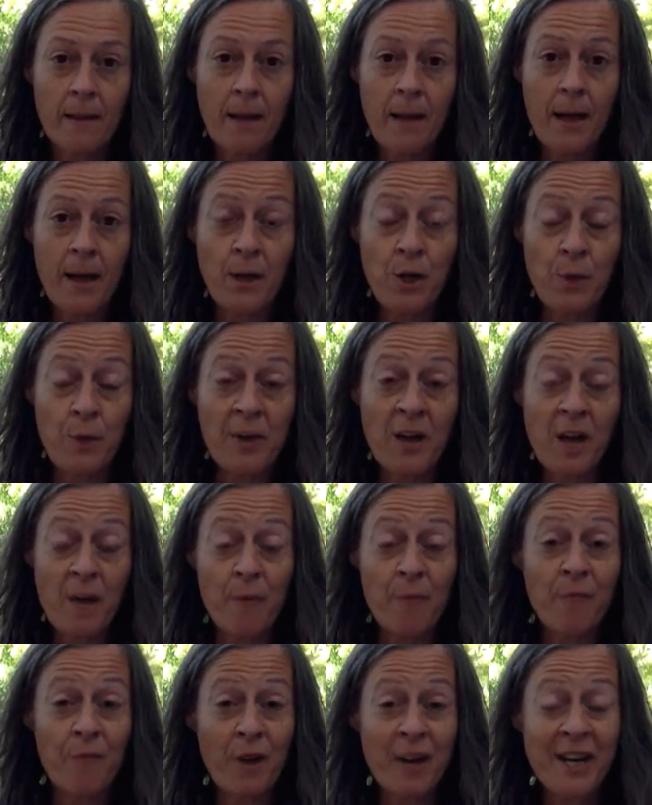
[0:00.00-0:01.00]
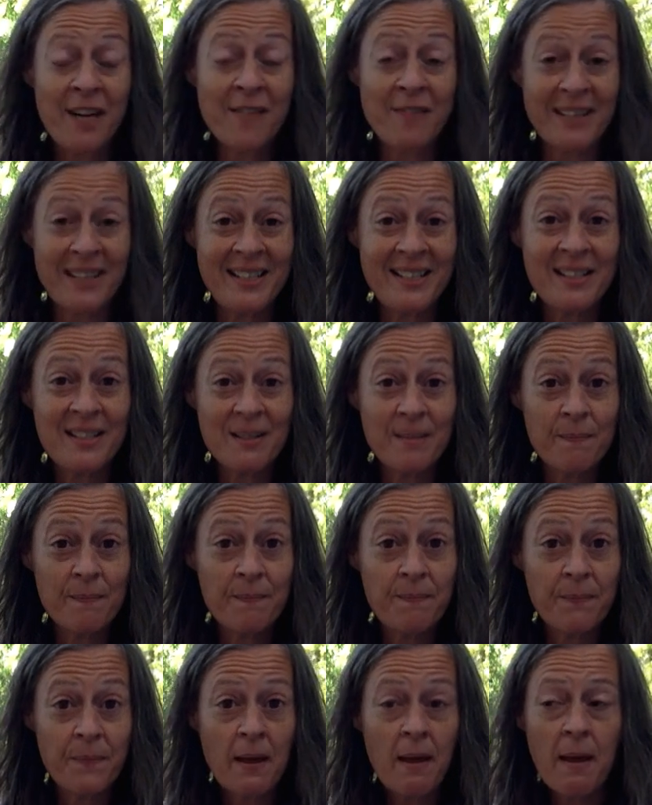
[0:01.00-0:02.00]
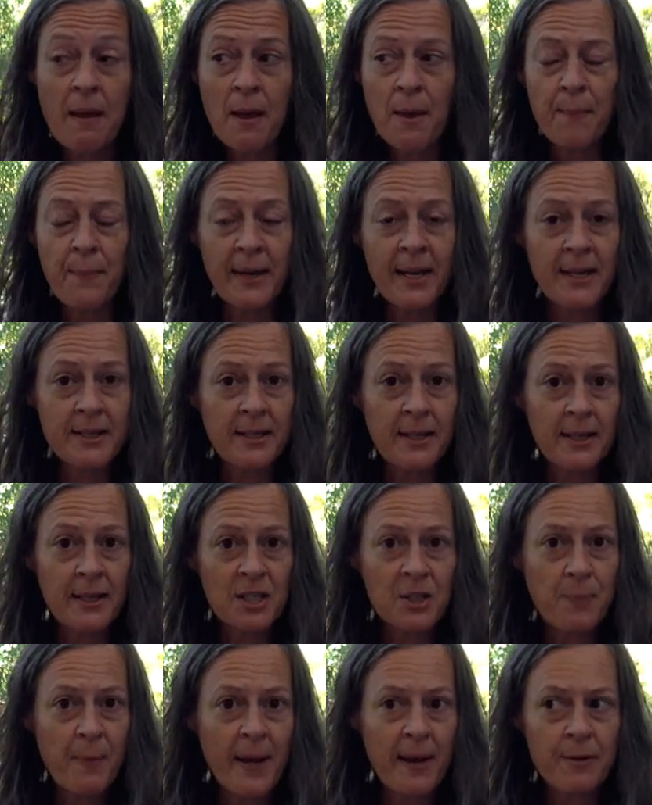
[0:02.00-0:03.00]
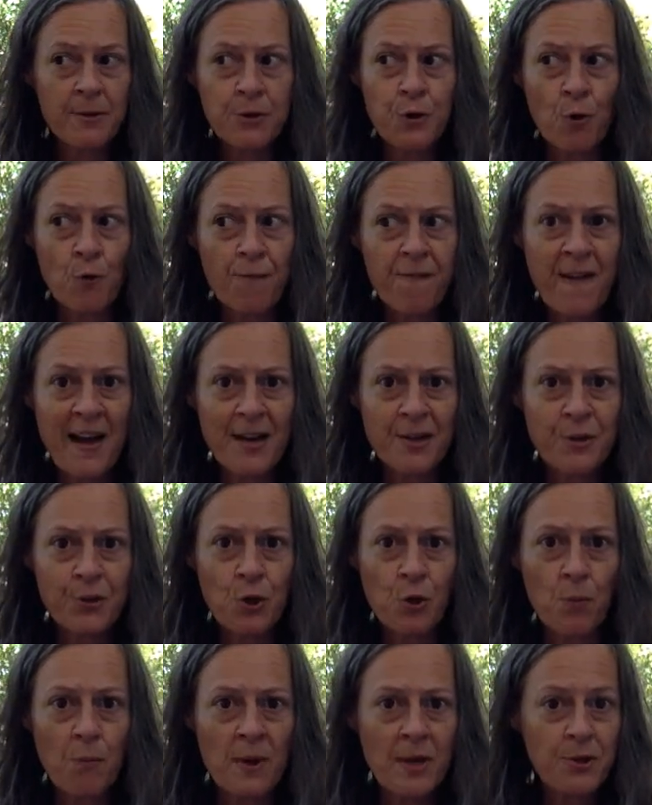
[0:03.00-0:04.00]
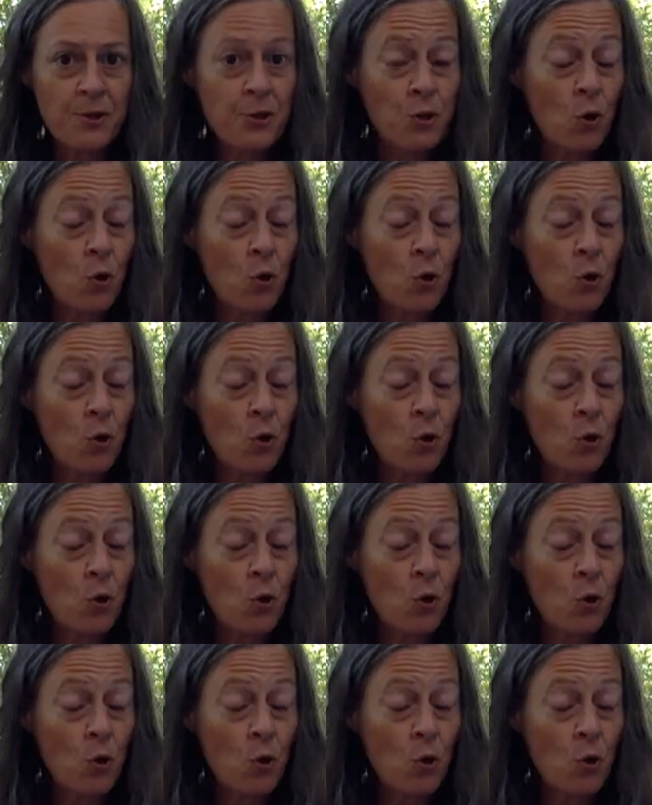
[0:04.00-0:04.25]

and you become afraid of it because it expands so fast, so much,